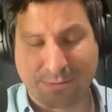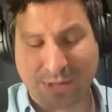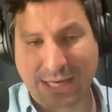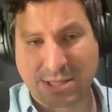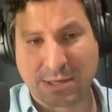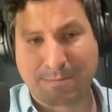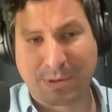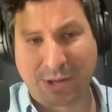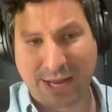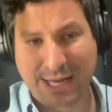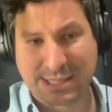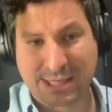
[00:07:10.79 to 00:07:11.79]
that took
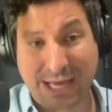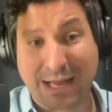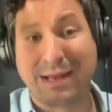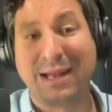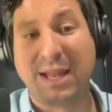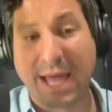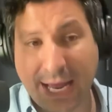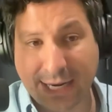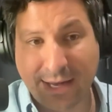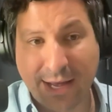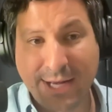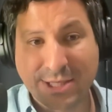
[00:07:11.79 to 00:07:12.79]
place that
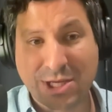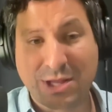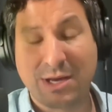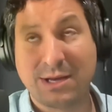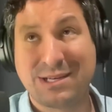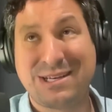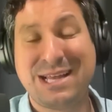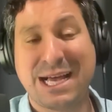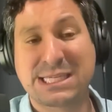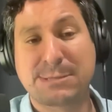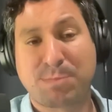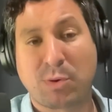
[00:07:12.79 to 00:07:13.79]
led to the
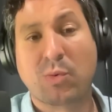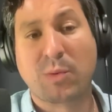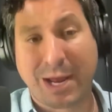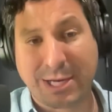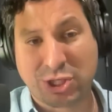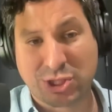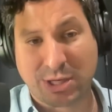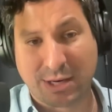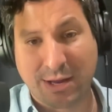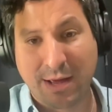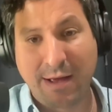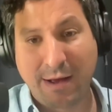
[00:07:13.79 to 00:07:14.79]

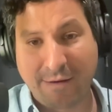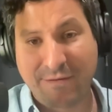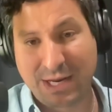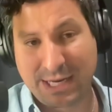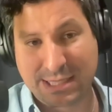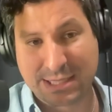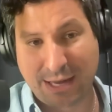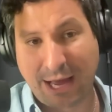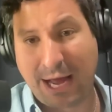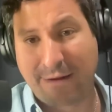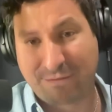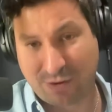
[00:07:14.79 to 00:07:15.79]
desperation of East
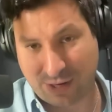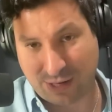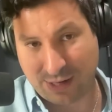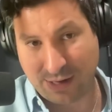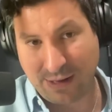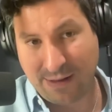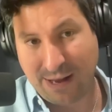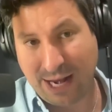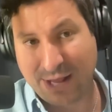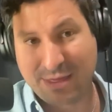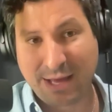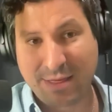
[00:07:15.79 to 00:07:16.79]
Africa.
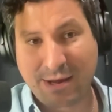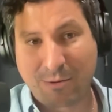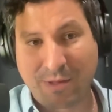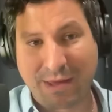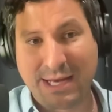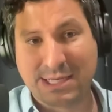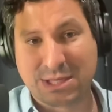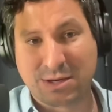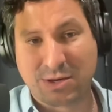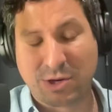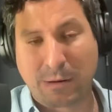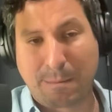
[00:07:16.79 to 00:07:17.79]
And then there were the
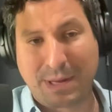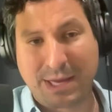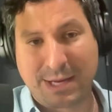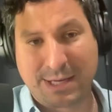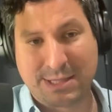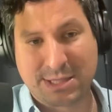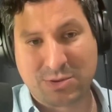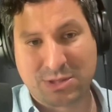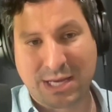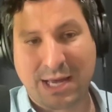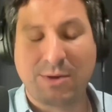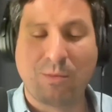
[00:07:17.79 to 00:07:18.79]
Eastern Europeans who
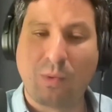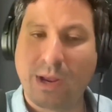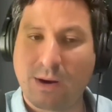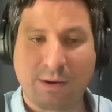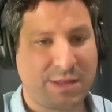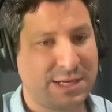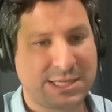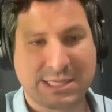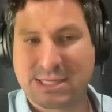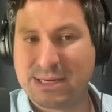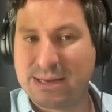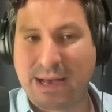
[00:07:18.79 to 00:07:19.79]
said, this is
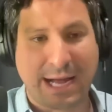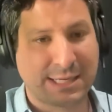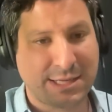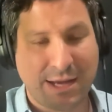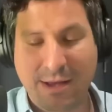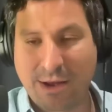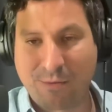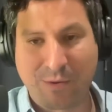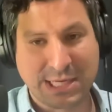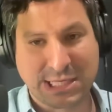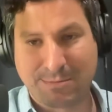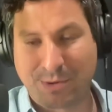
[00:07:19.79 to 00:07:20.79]
not a
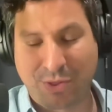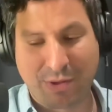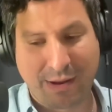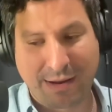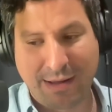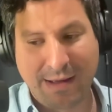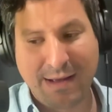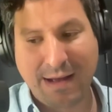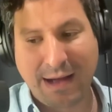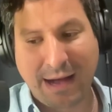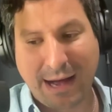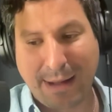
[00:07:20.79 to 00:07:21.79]
reasonable thing.
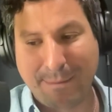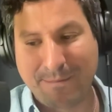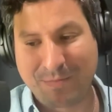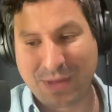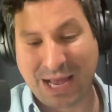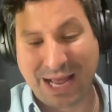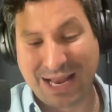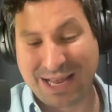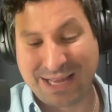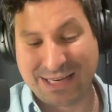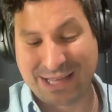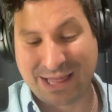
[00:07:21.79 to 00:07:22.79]

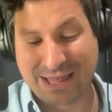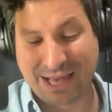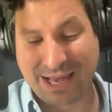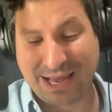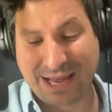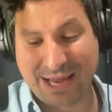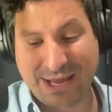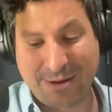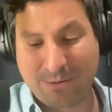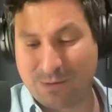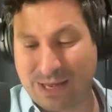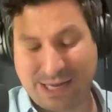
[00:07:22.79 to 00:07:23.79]
And they
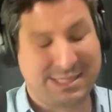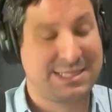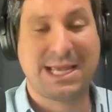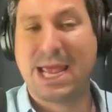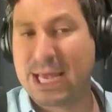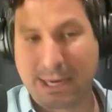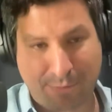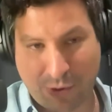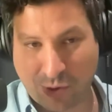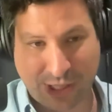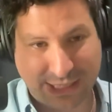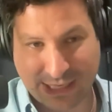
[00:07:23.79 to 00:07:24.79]
sang in
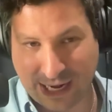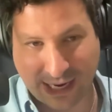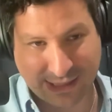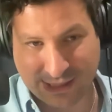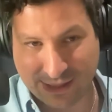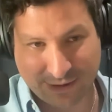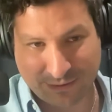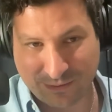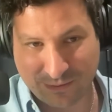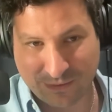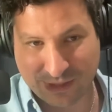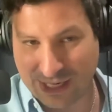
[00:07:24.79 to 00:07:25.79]
protest against it.
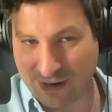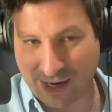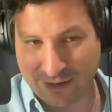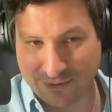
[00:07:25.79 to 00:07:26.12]
Is that right?